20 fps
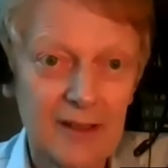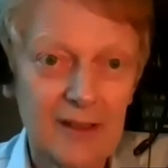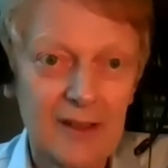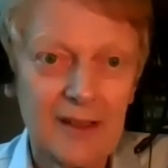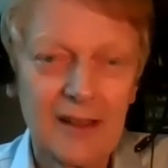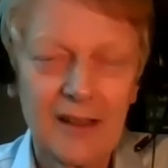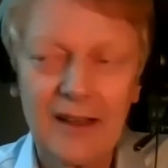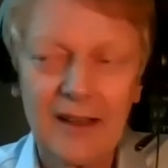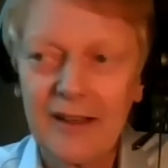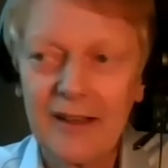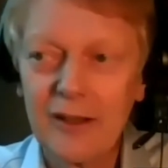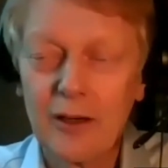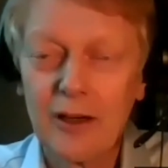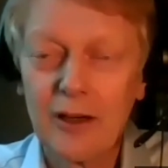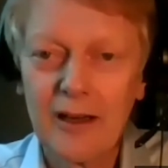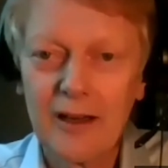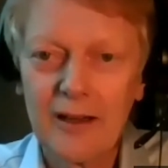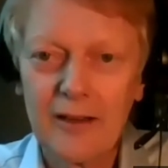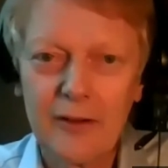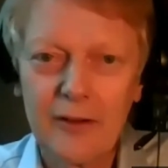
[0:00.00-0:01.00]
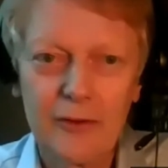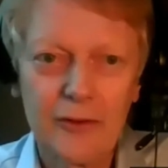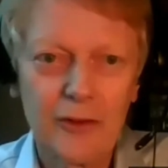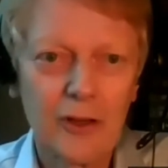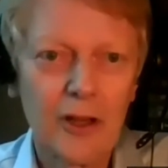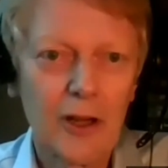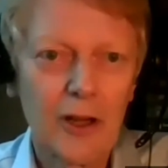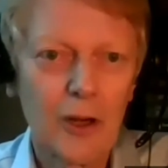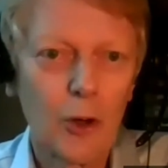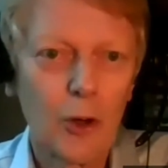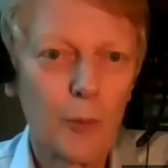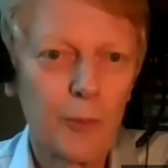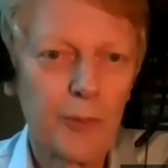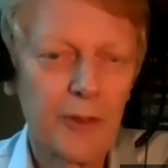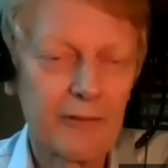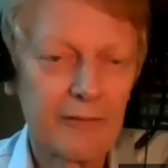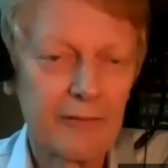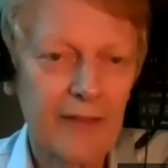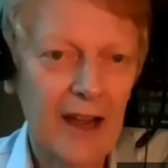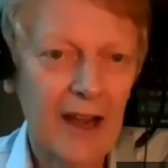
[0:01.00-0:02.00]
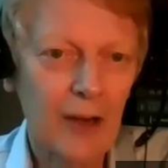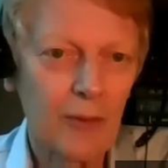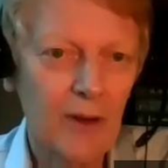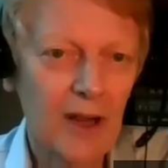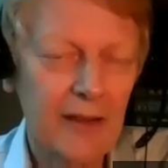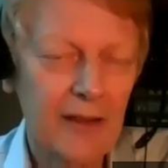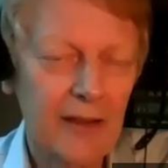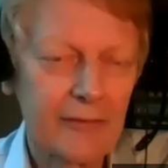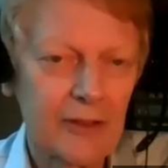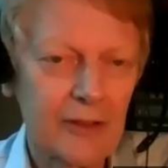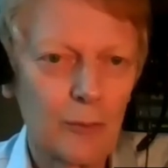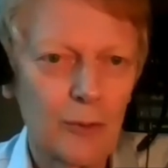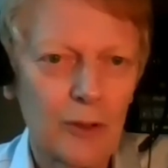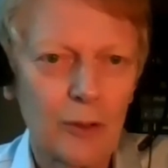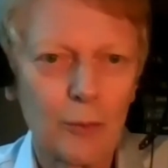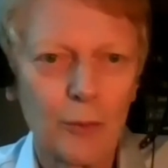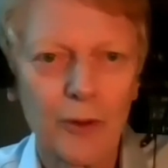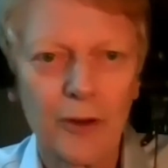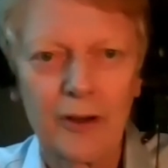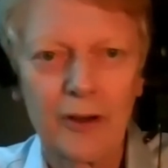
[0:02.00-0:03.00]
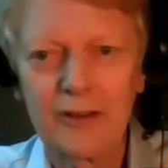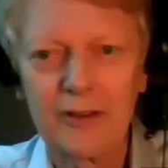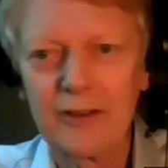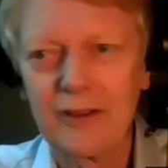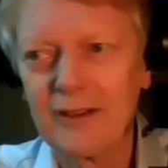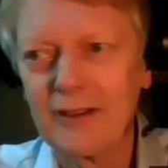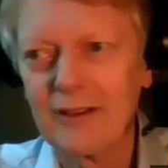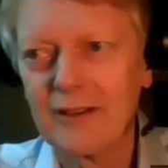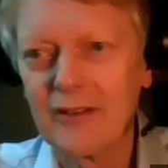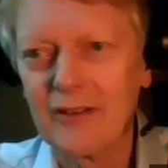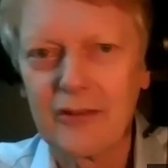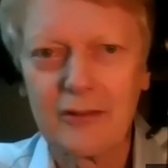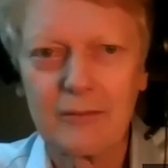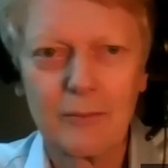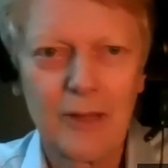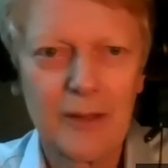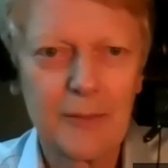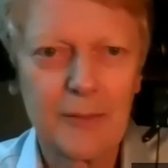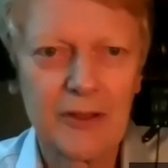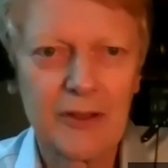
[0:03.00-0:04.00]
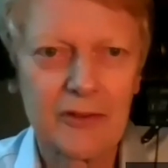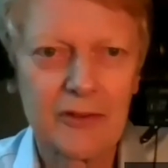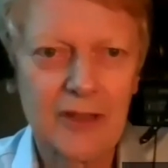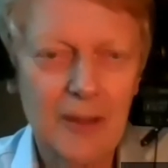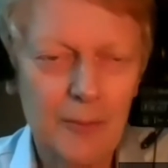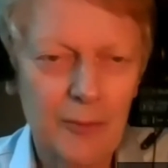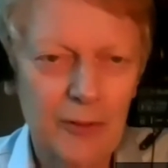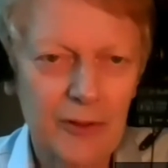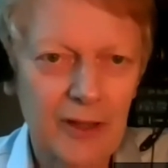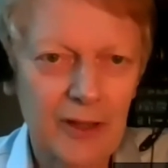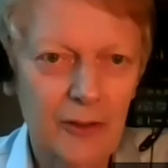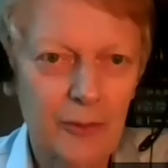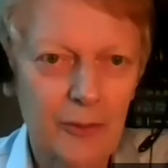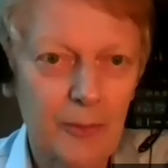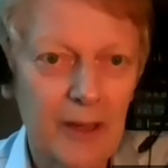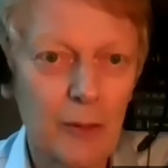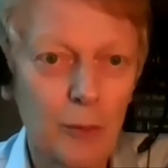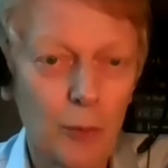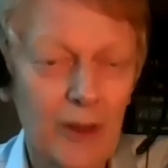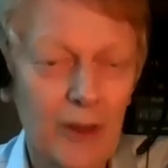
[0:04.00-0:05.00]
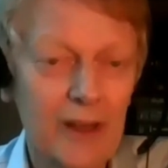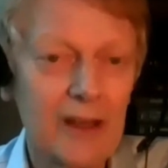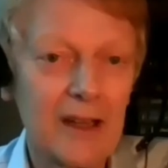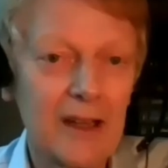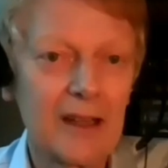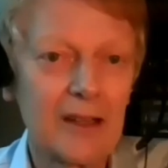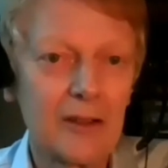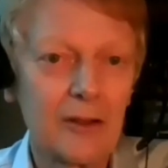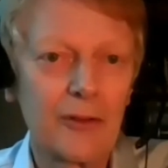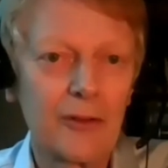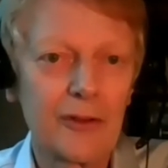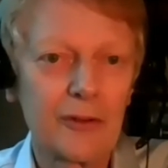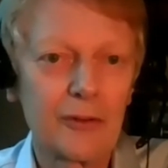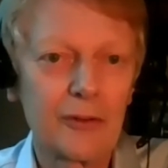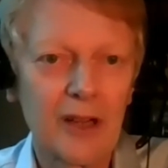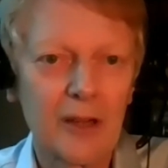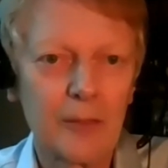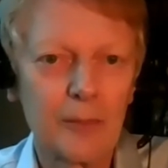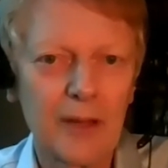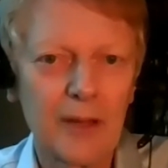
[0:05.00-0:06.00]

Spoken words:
There's a lot of hope that fat grafting would have worked, and maybe stem cells might one day do the trick,